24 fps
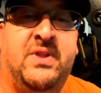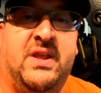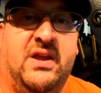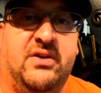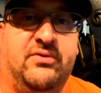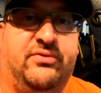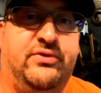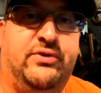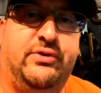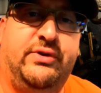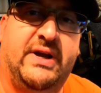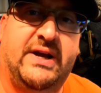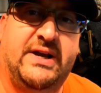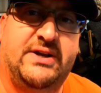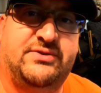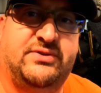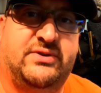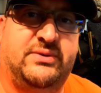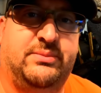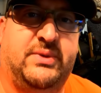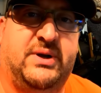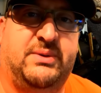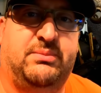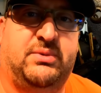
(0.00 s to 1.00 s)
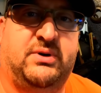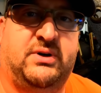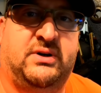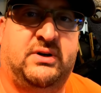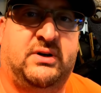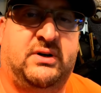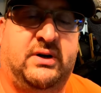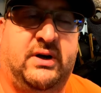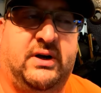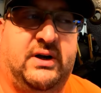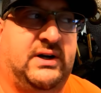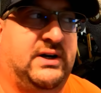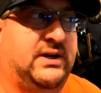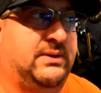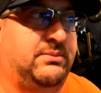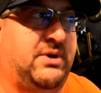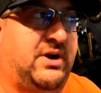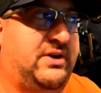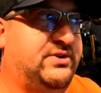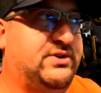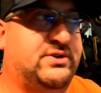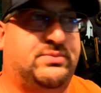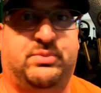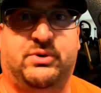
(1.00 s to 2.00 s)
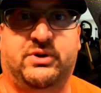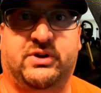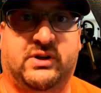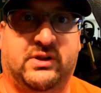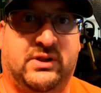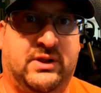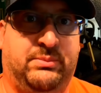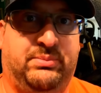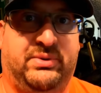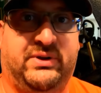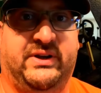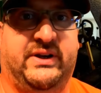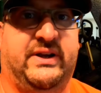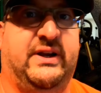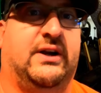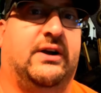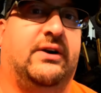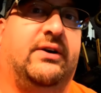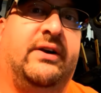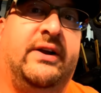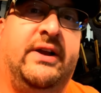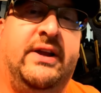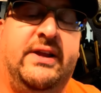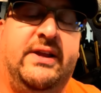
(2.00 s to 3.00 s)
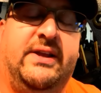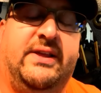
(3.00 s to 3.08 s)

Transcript: If you guys remember, I'll just put a clip in here.